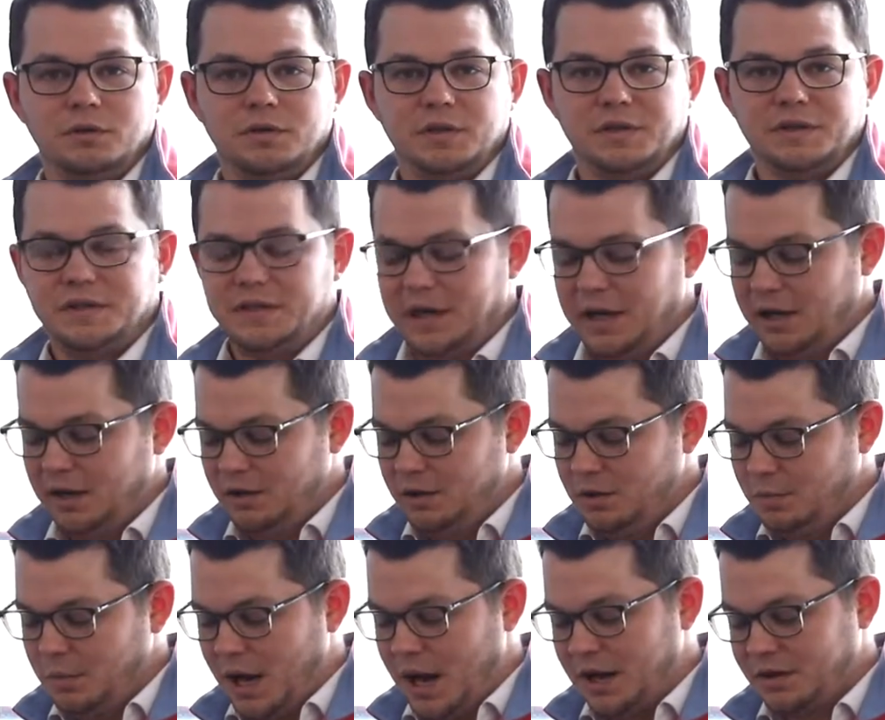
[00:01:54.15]
to stay in
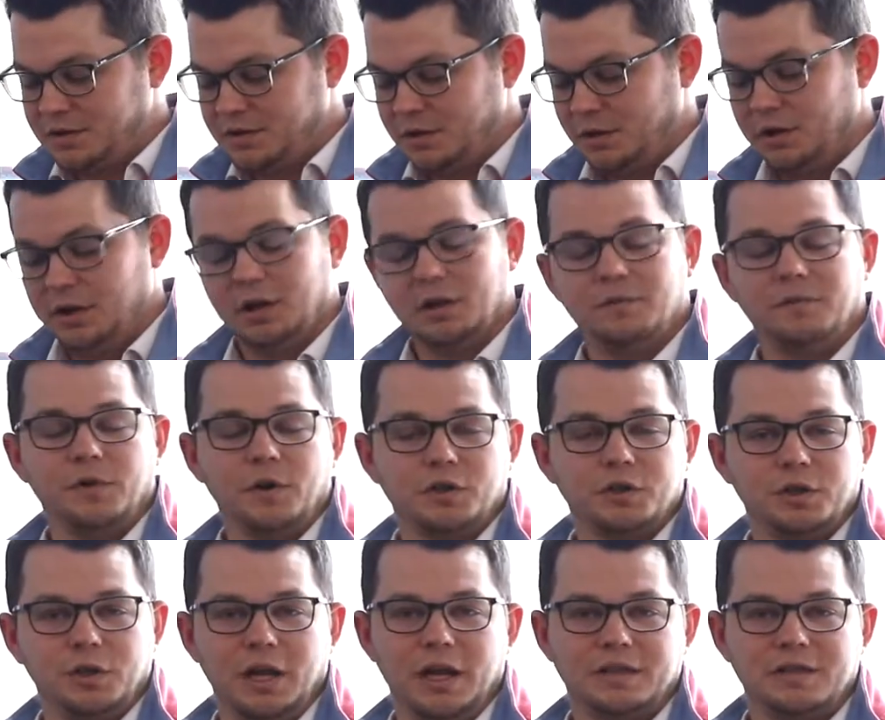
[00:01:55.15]
the box during a
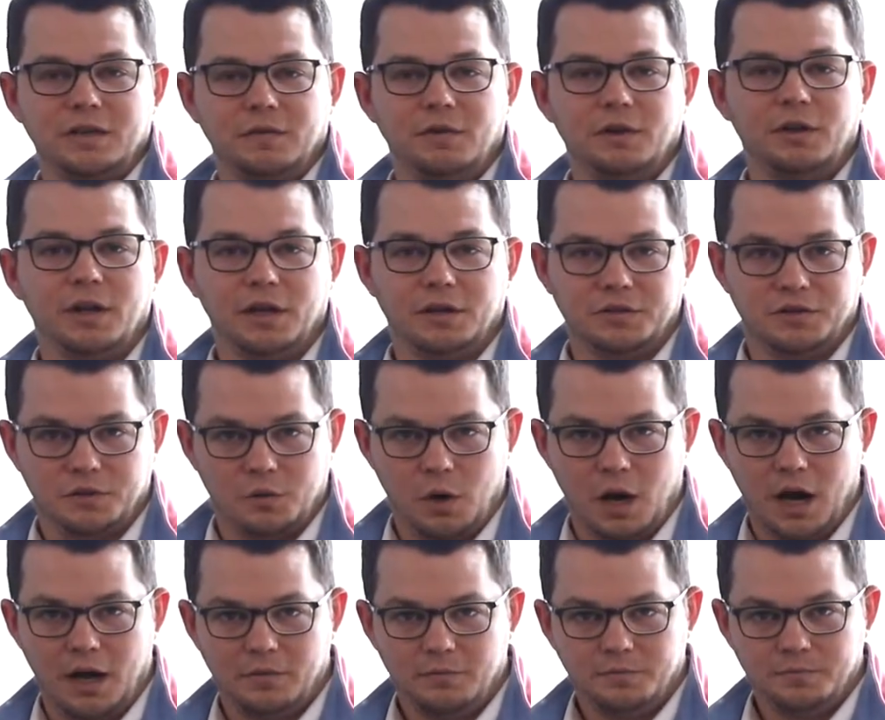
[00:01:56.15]
functional activity like a
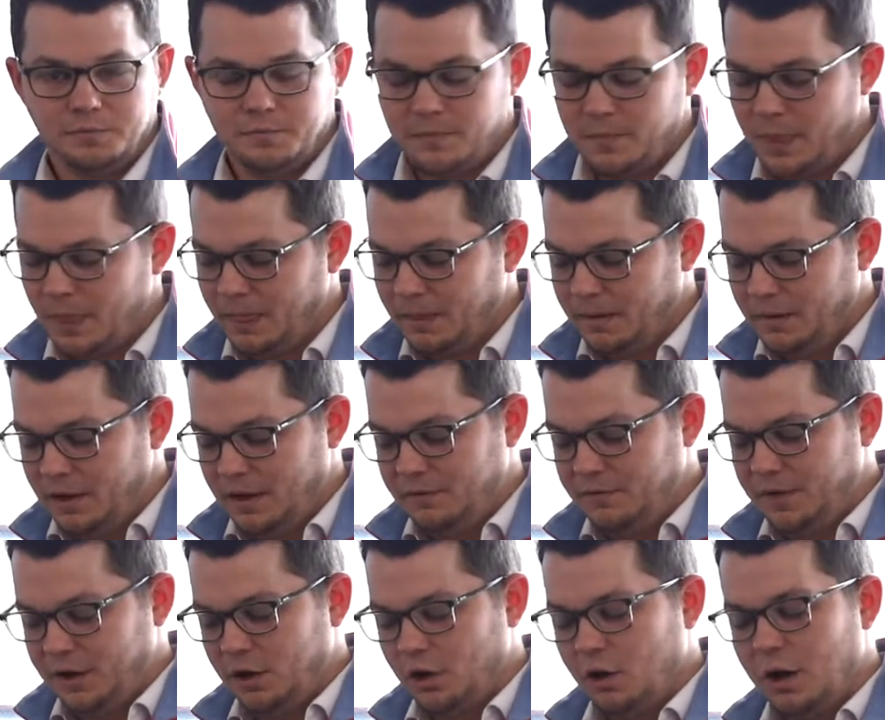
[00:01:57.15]
squat.
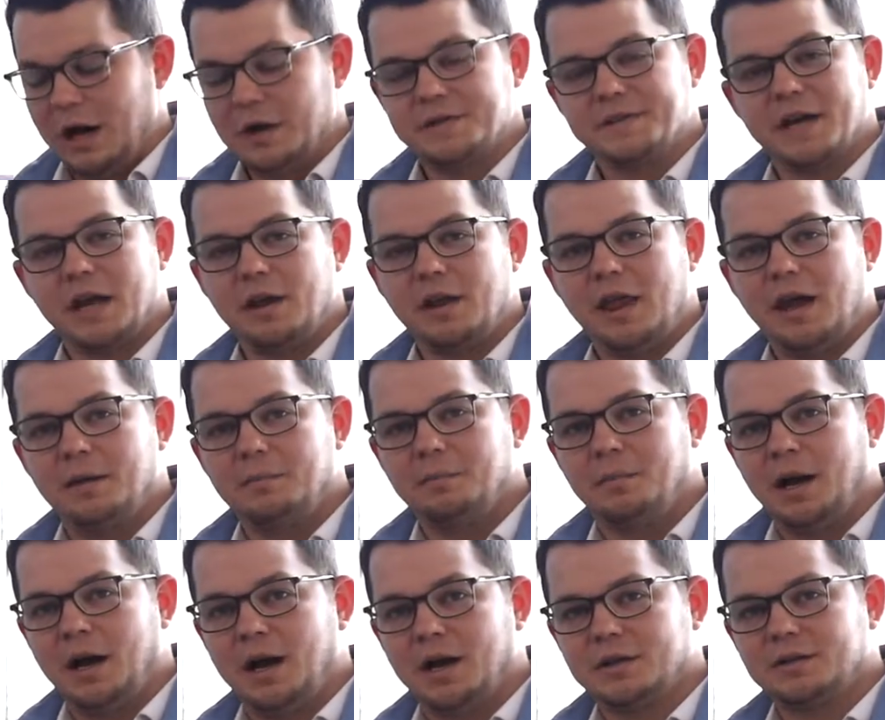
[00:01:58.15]
If they go outside of that
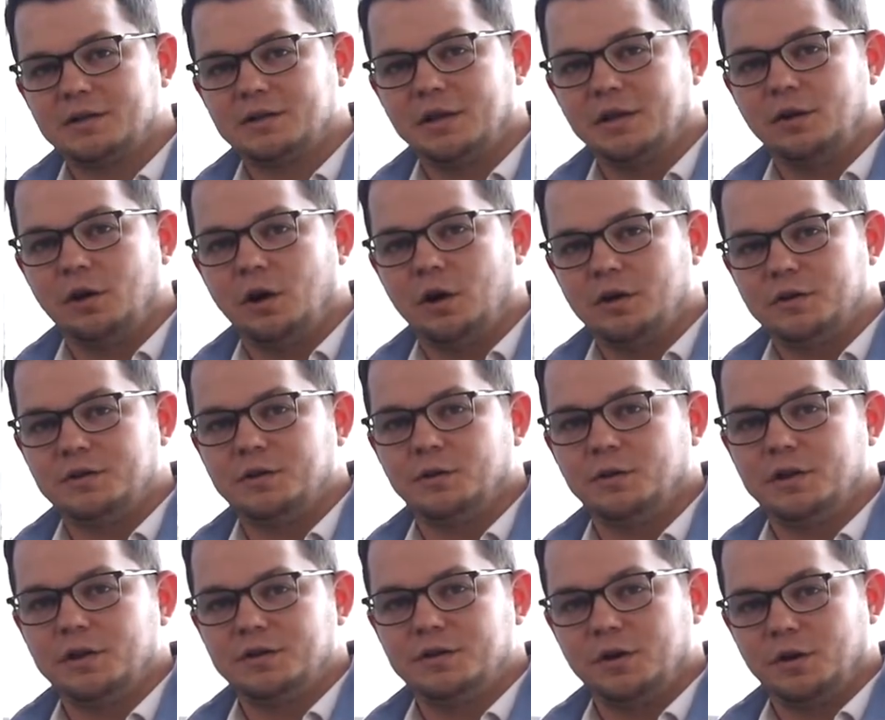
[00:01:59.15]
box, an
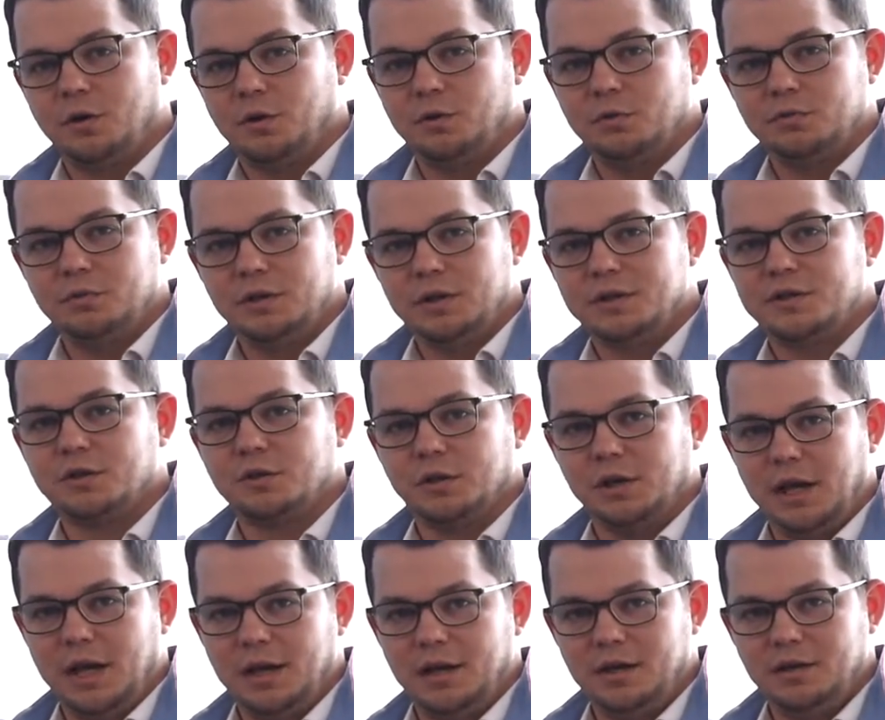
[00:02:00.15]
auditory tone is
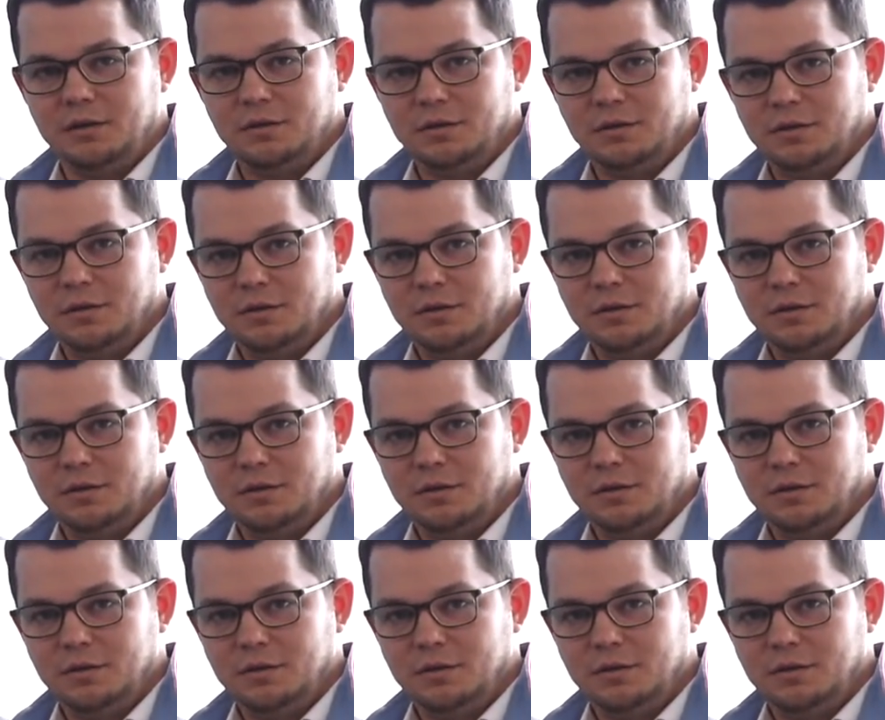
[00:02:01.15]
created